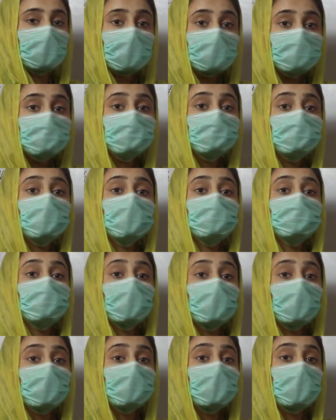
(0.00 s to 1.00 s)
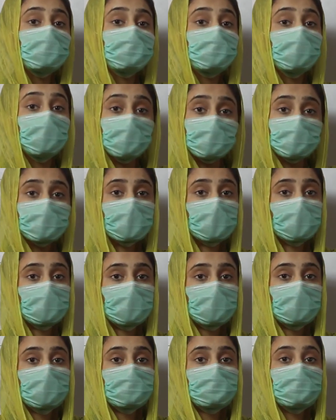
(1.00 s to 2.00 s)
also remove the pollution
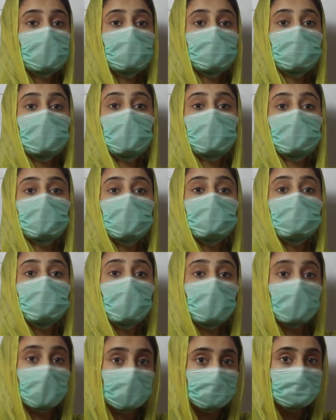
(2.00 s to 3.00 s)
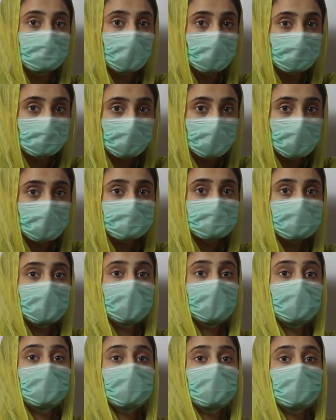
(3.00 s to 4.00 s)
by planting more and more trees,
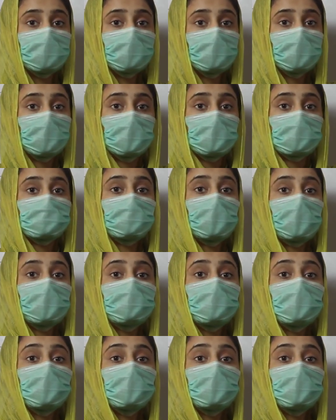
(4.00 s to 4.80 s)
and by